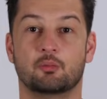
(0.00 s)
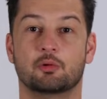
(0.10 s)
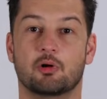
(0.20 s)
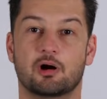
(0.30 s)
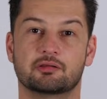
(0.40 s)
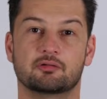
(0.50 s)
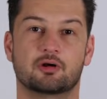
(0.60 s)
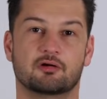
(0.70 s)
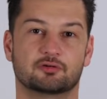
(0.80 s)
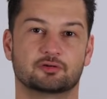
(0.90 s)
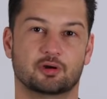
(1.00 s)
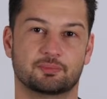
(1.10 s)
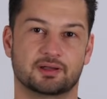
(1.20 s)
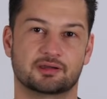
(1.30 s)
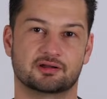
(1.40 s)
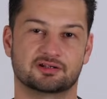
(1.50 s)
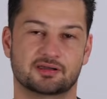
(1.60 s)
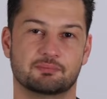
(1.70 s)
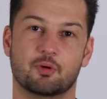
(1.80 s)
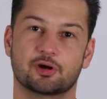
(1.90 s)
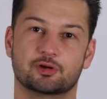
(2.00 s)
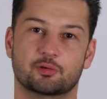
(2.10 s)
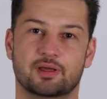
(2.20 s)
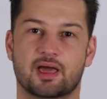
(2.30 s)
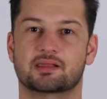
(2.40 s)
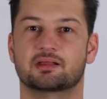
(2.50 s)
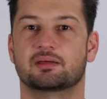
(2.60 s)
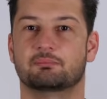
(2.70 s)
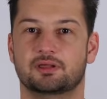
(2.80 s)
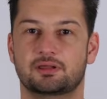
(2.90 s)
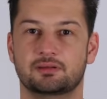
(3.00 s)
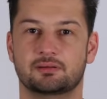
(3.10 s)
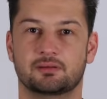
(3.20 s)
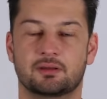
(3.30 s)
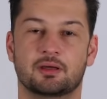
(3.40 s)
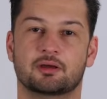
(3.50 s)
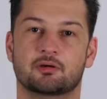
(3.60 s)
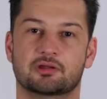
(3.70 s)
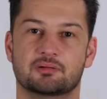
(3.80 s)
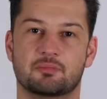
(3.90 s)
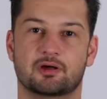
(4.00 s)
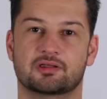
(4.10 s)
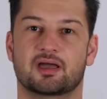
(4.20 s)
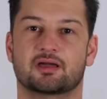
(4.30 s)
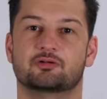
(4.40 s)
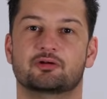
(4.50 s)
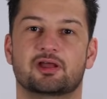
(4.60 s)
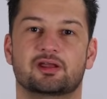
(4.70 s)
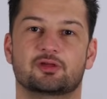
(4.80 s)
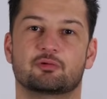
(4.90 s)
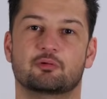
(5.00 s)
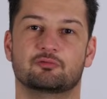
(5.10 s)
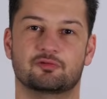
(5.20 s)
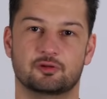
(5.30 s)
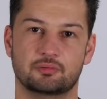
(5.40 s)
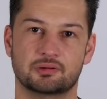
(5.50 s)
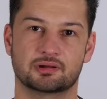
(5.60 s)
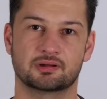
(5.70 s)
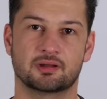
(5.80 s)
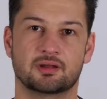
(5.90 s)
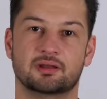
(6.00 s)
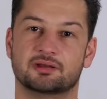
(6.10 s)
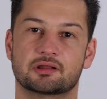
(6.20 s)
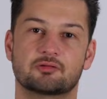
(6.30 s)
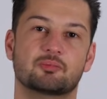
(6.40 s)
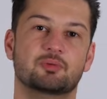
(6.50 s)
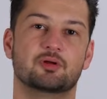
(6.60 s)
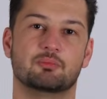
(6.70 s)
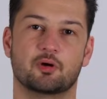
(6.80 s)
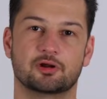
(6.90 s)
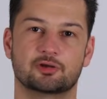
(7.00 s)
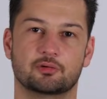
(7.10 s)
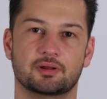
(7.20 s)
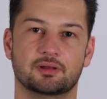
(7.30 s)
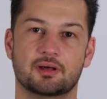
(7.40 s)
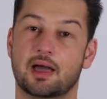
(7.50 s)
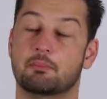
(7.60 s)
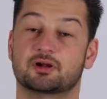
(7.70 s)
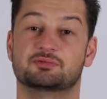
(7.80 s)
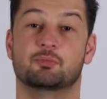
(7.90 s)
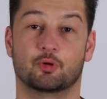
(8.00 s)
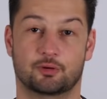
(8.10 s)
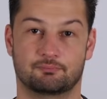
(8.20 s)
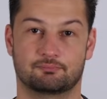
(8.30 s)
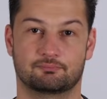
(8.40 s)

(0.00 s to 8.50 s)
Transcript: We will also cover topics such as monitoring SNMP, customizing and creating your own views, distributed monitoring, and much more.